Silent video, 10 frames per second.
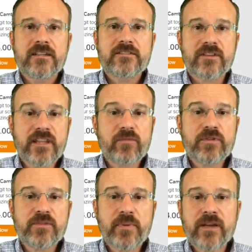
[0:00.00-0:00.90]
So you get
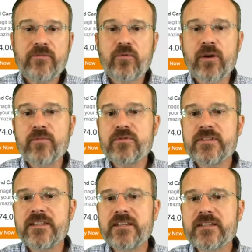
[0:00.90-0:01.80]
what you pay for. I'm
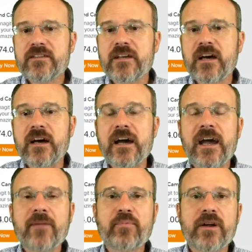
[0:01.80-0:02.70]
using this
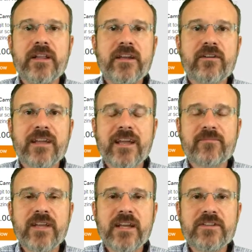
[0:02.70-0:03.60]
app right here,
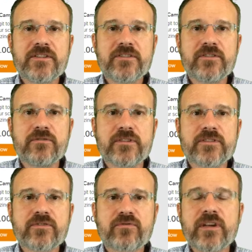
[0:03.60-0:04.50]
Camtasia, to do
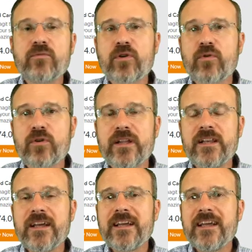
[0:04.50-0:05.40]
this screen recording.